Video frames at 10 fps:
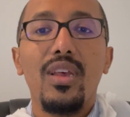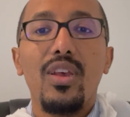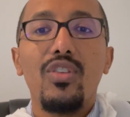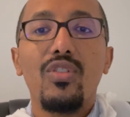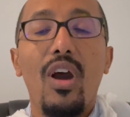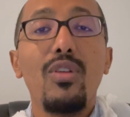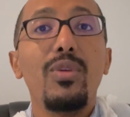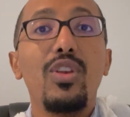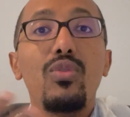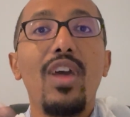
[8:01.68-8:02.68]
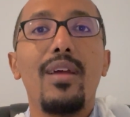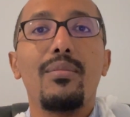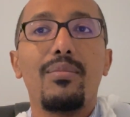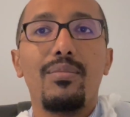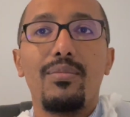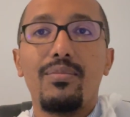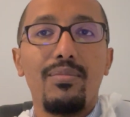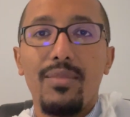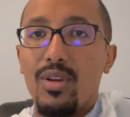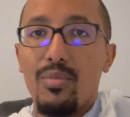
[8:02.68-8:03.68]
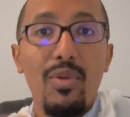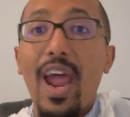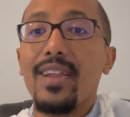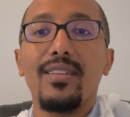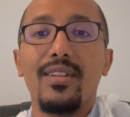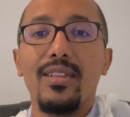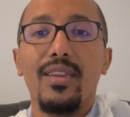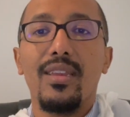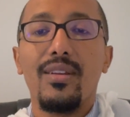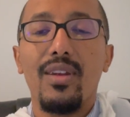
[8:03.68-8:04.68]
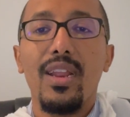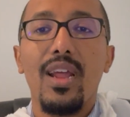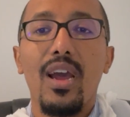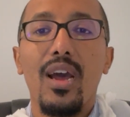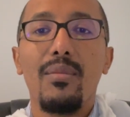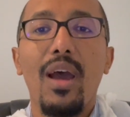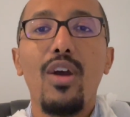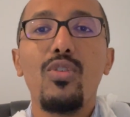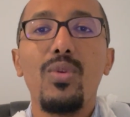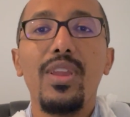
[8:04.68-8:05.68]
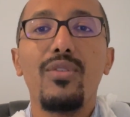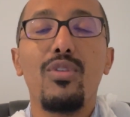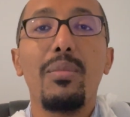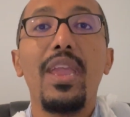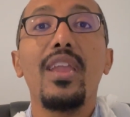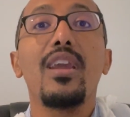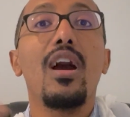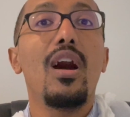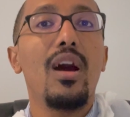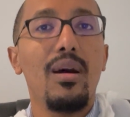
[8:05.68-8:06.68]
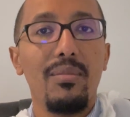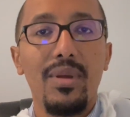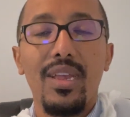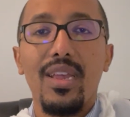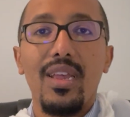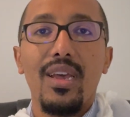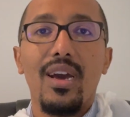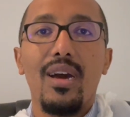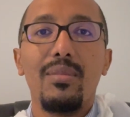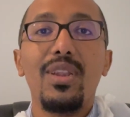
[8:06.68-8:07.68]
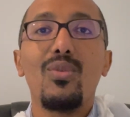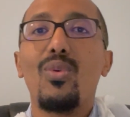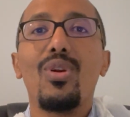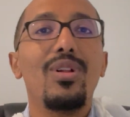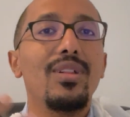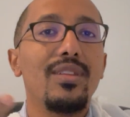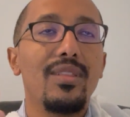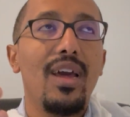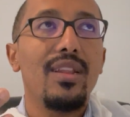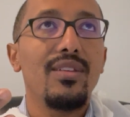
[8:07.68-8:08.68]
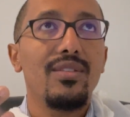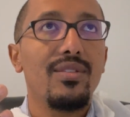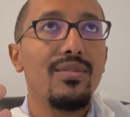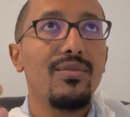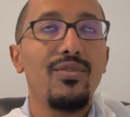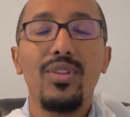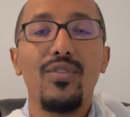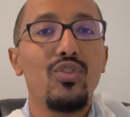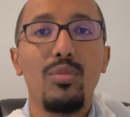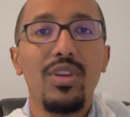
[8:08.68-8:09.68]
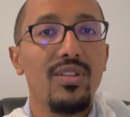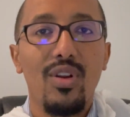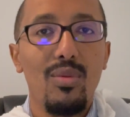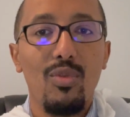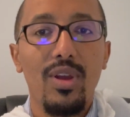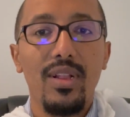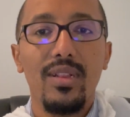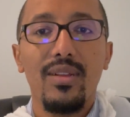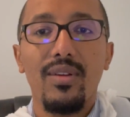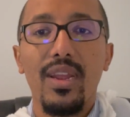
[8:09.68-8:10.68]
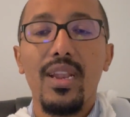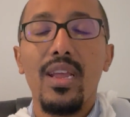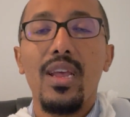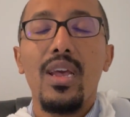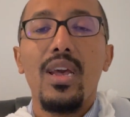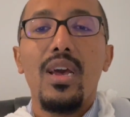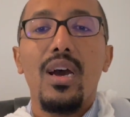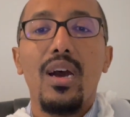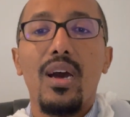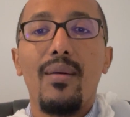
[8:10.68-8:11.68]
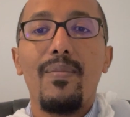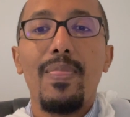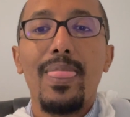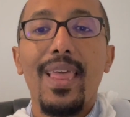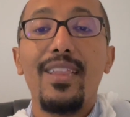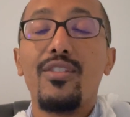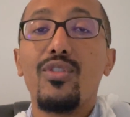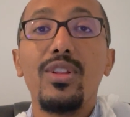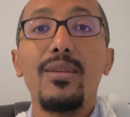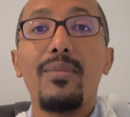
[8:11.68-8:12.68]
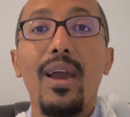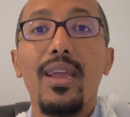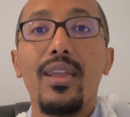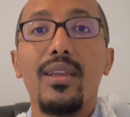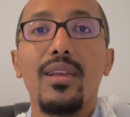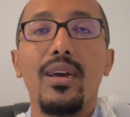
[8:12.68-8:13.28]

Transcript: So how do we do that, practically, right? How do we remain calm in a world that is full of so much turmoil, right? And it's really by